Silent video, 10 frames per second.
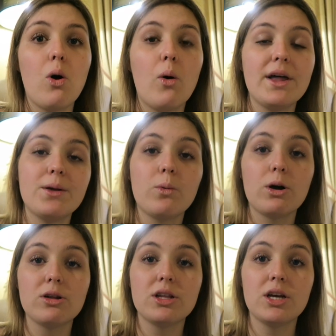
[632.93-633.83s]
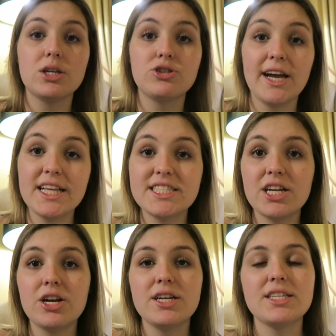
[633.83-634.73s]
on the World Trade
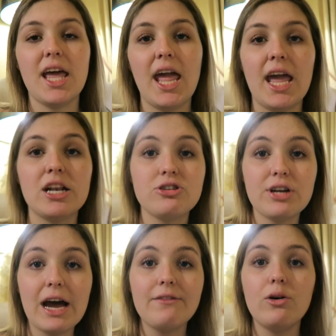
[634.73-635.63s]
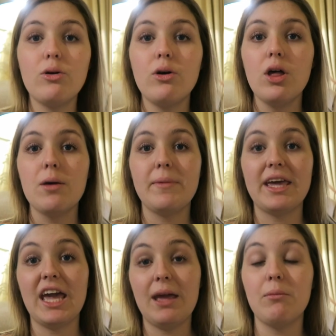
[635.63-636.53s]
Centers, and travel
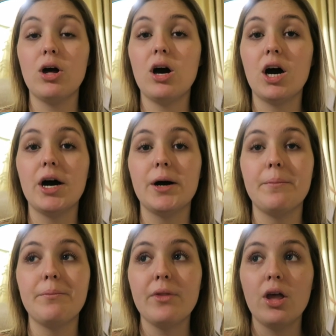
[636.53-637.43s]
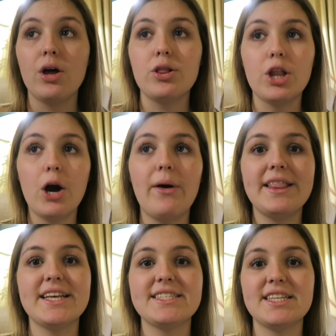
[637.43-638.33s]
became low
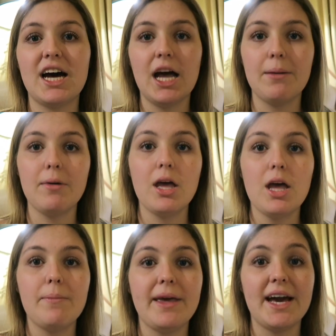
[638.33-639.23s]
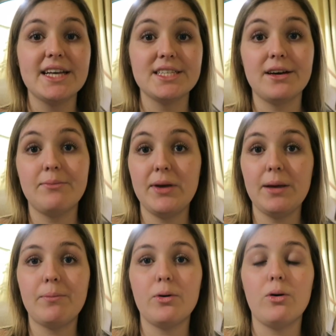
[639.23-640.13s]
at this time because of
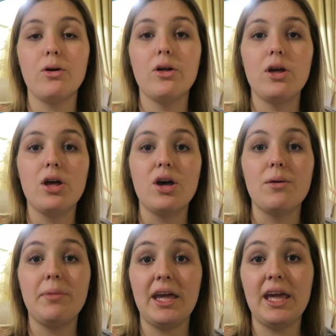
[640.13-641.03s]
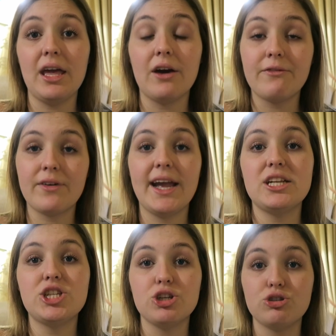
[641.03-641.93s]
people being
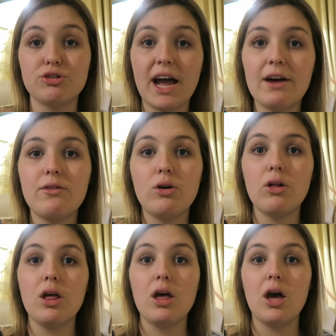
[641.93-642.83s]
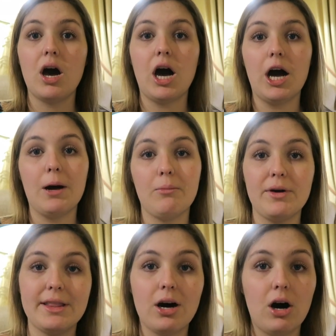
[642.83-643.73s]
afraid to travel
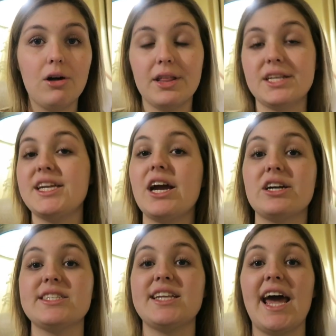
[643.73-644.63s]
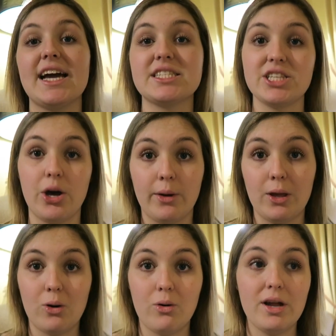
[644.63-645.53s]
with all the terrorist attacks
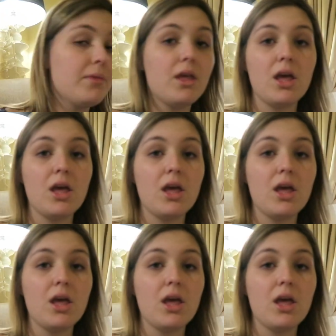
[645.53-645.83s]
going on.